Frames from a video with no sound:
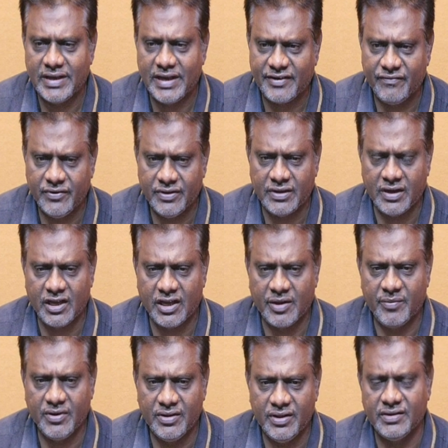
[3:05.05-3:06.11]
activities and
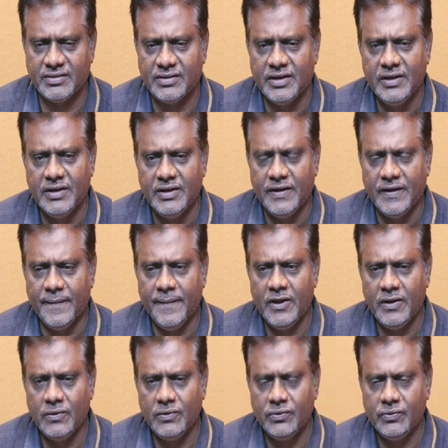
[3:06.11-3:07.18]
recommend this
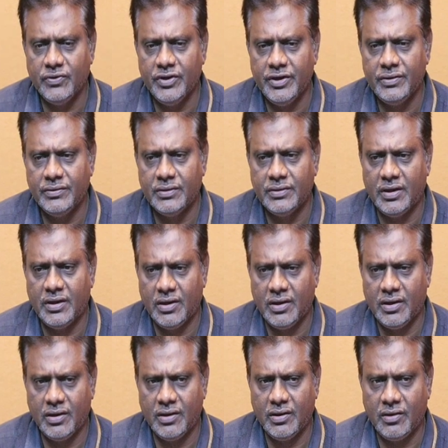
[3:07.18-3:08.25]
there to need
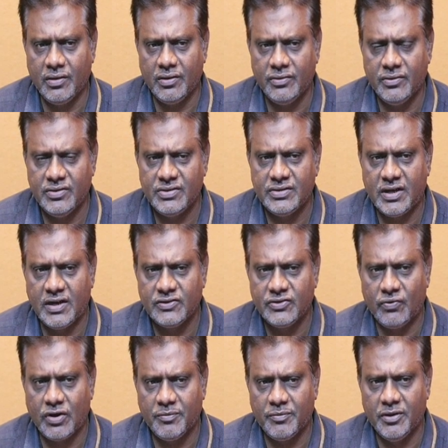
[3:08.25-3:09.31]
this is also
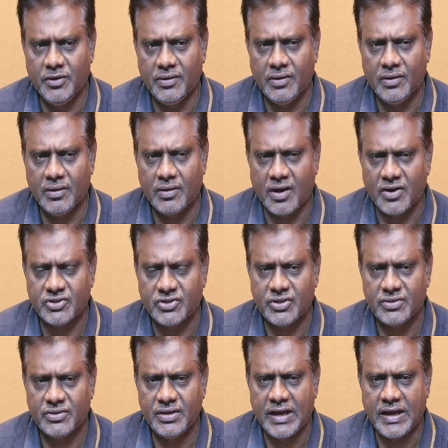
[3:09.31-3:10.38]
one of the
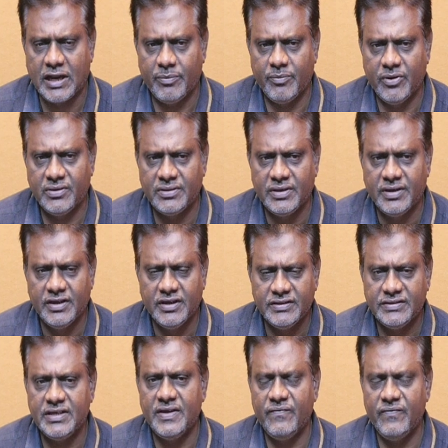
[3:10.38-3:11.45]
construction economics.
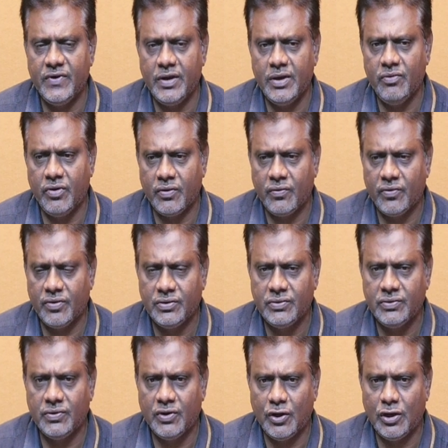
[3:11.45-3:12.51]
Same way we are going to
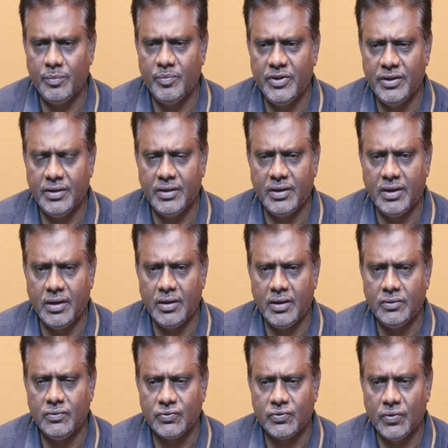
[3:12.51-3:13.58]
develop the
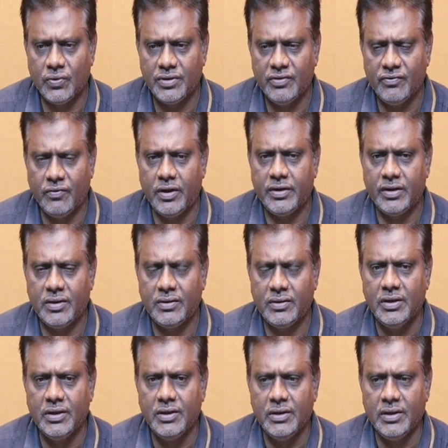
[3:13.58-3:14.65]
to store the water
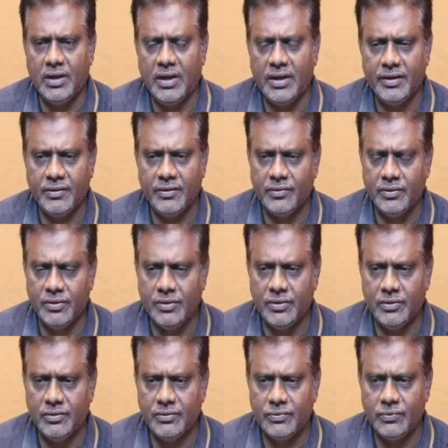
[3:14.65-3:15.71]

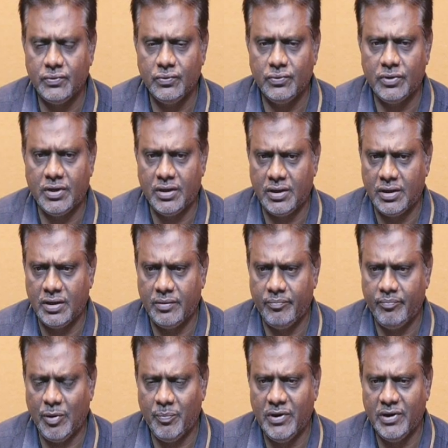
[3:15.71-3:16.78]
and to
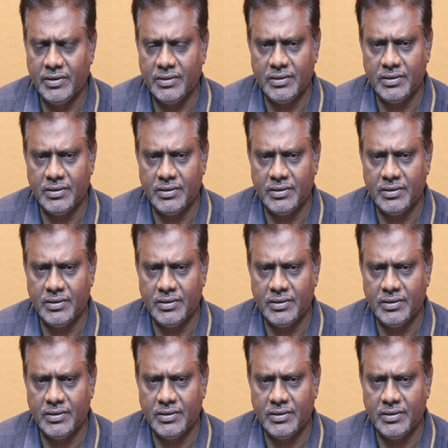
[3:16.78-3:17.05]
public